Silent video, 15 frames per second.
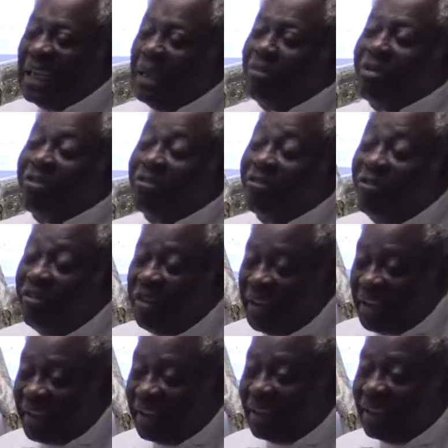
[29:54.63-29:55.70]
in
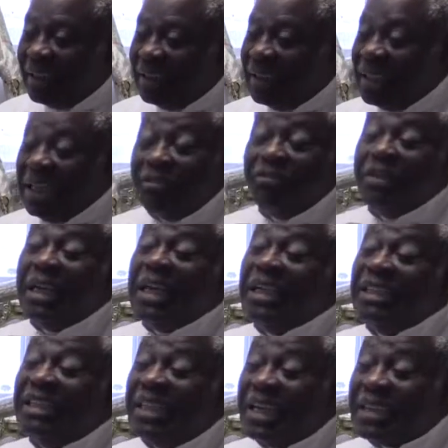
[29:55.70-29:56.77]
vain. Even
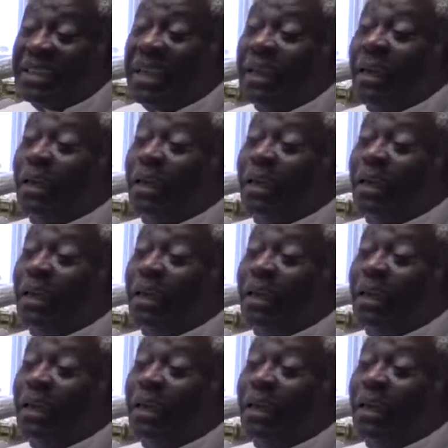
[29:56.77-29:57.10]
angels